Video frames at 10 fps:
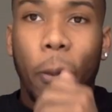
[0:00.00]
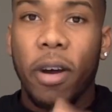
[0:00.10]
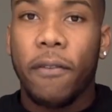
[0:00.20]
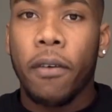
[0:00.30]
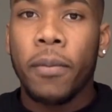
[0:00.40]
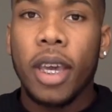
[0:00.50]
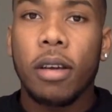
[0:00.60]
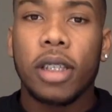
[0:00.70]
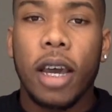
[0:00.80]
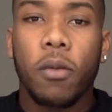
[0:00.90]
But for me, it
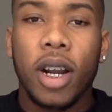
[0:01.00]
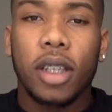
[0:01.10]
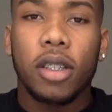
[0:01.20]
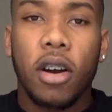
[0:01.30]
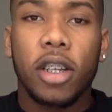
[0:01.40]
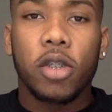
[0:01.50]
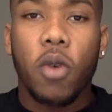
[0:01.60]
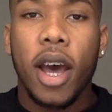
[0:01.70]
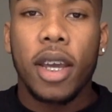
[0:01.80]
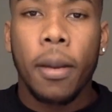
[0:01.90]
was like when I started
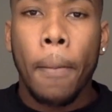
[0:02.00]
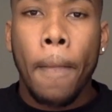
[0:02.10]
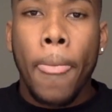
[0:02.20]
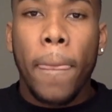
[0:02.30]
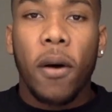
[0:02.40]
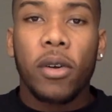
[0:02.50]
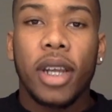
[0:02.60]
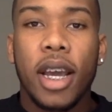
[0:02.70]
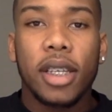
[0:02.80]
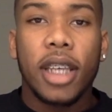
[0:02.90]
squatting on
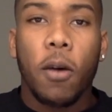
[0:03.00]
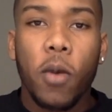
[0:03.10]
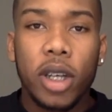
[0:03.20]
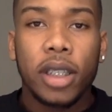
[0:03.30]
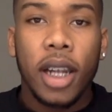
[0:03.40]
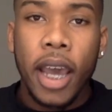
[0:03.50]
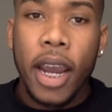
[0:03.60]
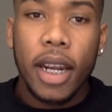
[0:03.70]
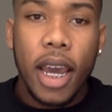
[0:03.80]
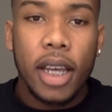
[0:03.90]
days that wasn't
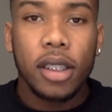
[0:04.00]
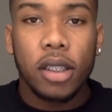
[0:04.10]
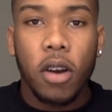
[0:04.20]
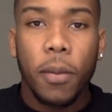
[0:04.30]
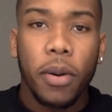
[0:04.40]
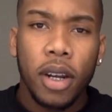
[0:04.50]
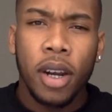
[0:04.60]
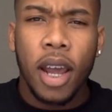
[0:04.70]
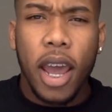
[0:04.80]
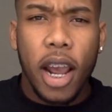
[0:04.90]
leg days and started putting
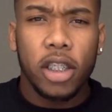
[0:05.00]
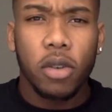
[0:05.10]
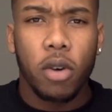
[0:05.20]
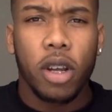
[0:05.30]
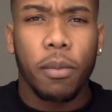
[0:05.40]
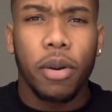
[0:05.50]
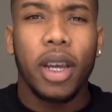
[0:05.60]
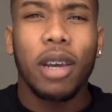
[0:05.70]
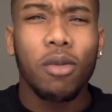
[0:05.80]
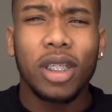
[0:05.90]
in that extra work
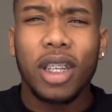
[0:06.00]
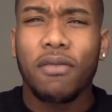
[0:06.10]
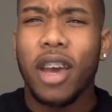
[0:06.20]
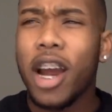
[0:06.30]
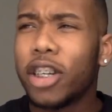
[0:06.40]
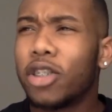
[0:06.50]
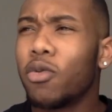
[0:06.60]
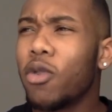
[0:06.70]
it wasn't even extra